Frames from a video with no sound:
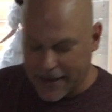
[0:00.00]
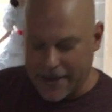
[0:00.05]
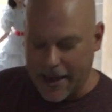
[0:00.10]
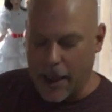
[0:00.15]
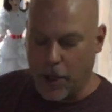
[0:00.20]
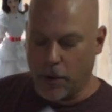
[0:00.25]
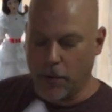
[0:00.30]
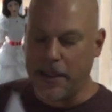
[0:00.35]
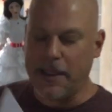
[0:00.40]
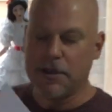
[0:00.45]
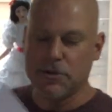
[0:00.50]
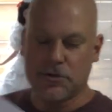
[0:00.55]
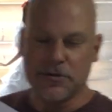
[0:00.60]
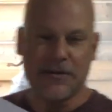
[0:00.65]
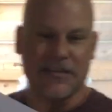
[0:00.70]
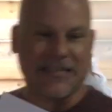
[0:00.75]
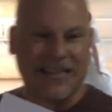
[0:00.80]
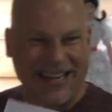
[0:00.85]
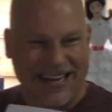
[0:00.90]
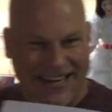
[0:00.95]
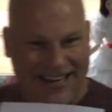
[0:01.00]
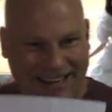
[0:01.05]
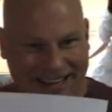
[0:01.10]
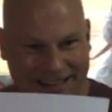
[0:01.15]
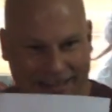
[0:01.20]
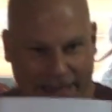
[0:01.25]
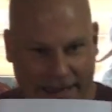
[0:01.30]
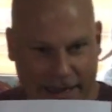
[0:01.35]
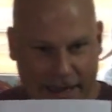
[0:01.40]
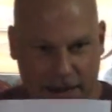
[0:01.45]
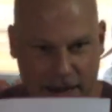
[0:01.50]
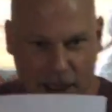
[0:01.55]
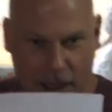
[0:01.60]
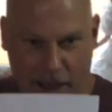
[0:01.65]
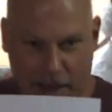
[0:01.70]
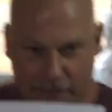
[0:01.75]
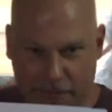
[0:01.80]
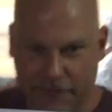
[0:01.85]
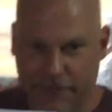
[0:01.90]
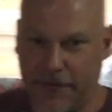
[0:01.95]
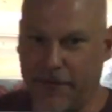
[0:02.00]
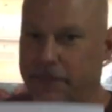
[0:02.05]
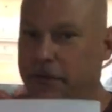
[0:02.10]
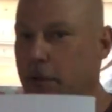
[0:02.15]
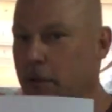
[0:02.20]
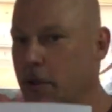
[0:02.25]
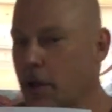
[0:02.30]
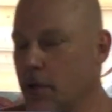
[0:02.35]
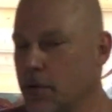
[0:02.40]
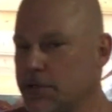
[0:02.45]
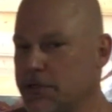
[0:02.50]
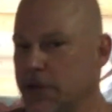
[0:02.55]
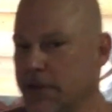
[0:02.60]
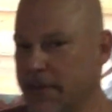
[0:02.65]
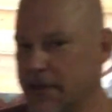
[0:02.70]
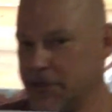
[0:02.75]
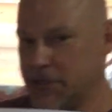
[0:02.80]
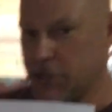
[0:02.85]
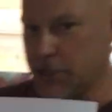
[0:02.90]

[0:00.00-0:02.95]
Now, interestingly enough, if you go to the